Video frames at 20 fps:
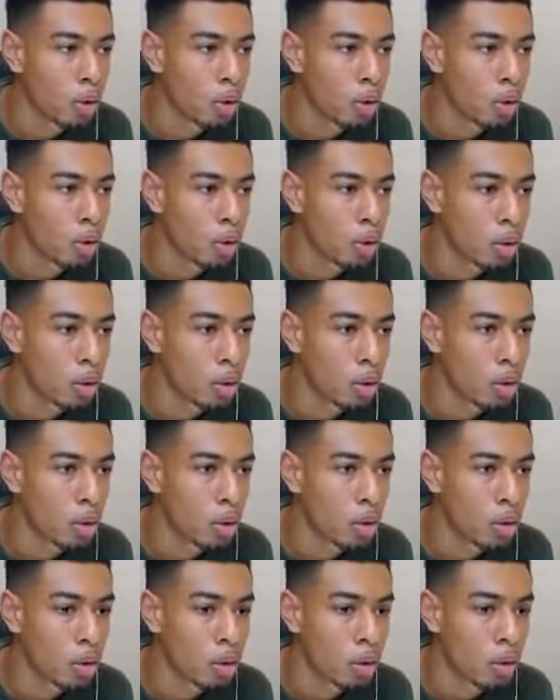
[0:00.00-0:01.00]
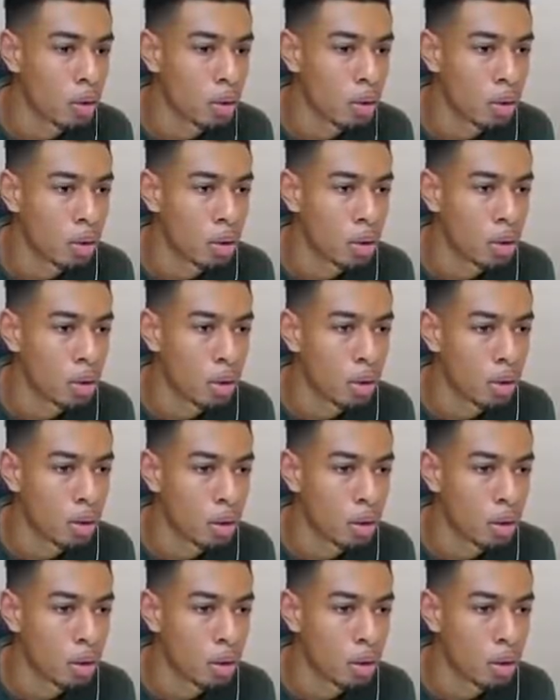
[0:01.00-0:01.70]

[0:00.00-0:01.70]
[no speech]